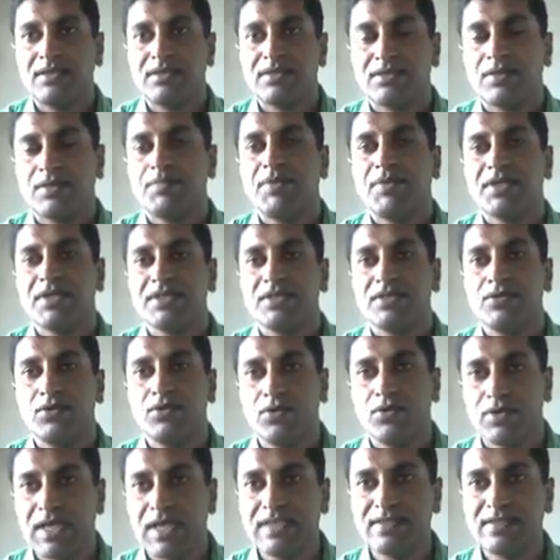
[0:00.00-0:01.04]
So a person
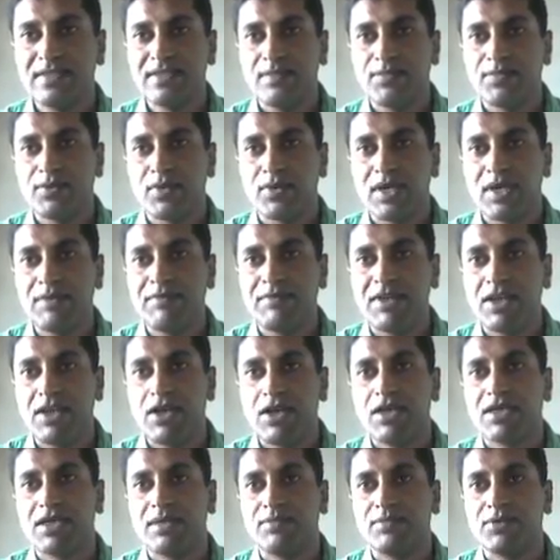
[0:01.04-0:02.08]
who runs the program, he will
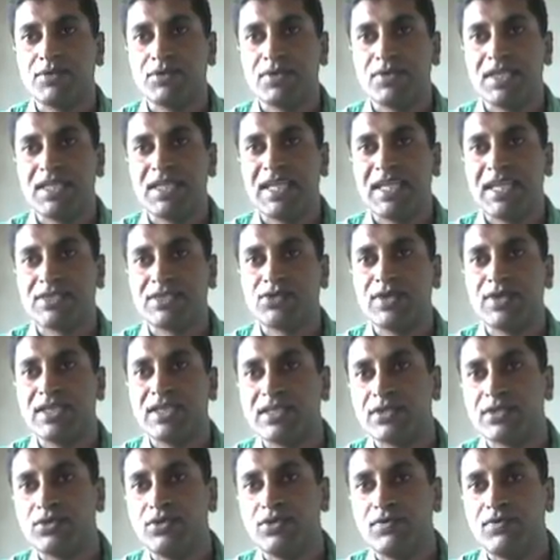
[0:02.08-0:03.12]
not come to know that he has to
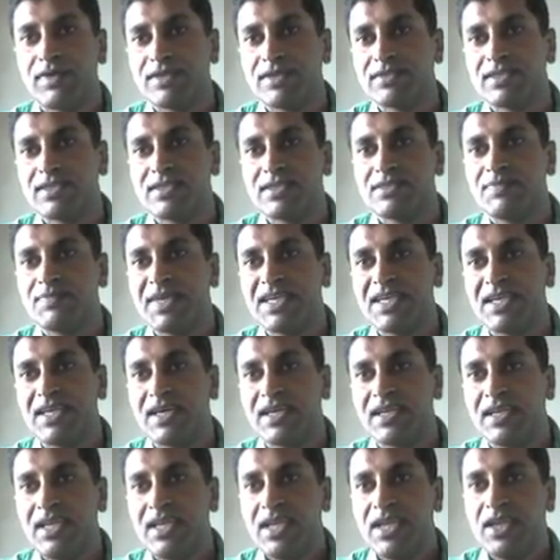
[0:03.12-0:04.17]
enter 2 values. That's
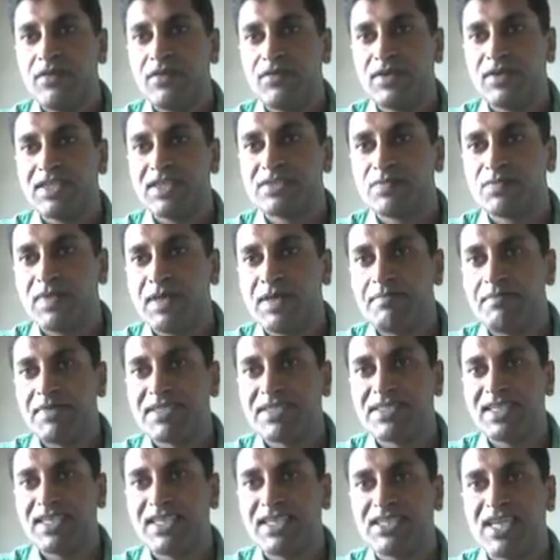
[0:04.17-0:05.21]
better if you display a
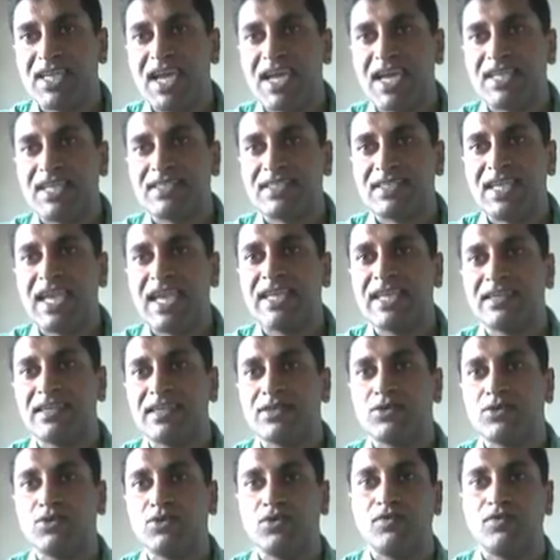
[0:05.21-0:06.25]
message as
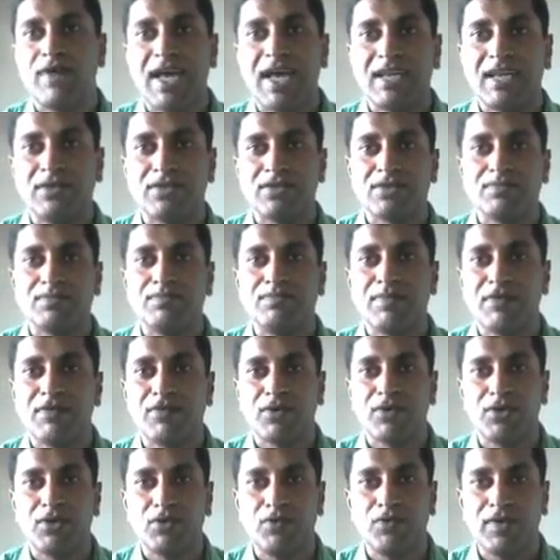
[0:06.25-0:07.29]
enter 2 values
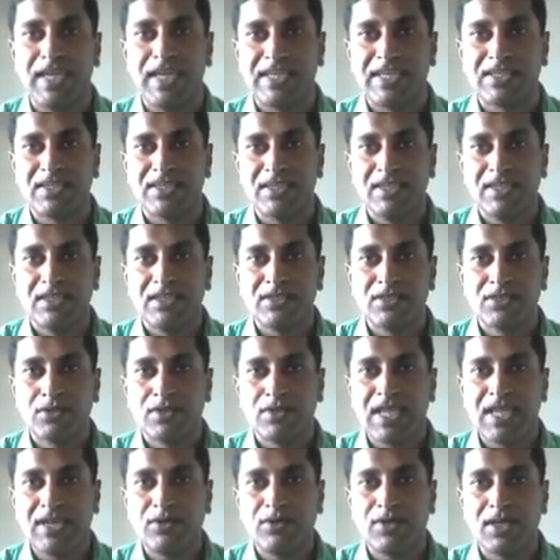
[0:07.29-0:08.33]
before you wait. So
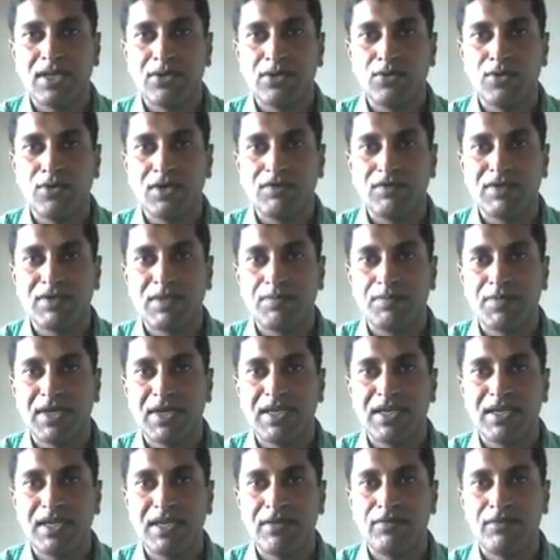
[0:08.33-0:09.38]
that you can do it with a
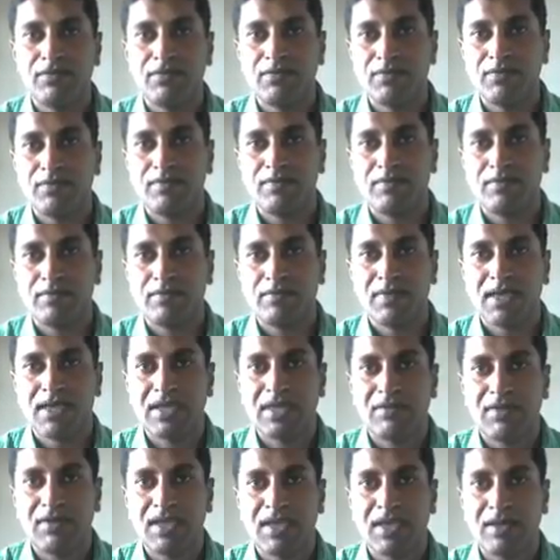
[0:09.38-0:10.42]
printf by
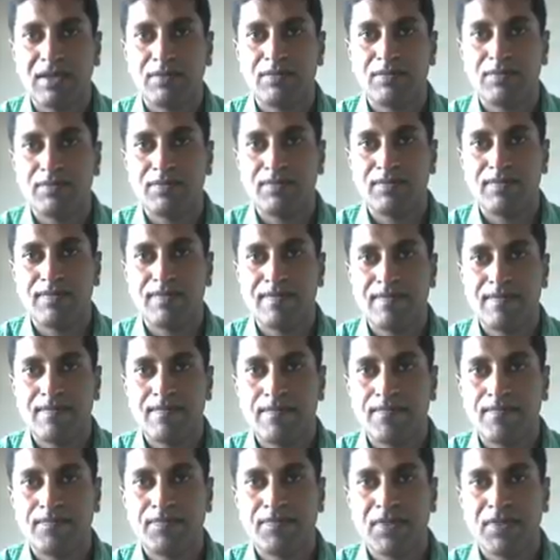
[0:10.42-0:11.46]
giving a
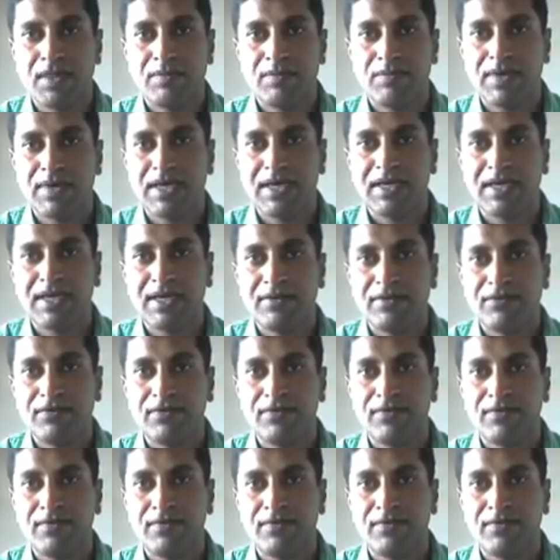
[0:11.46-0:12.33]
printf